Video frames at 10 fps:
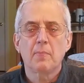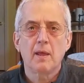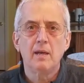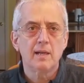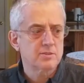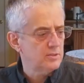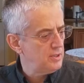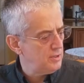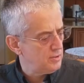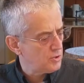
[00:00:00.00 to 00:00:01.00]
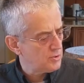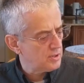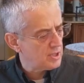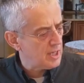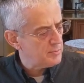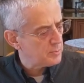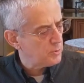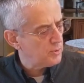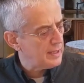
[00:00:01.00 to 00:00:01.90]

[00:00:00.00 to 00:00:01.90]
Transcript: I actually took the time to pull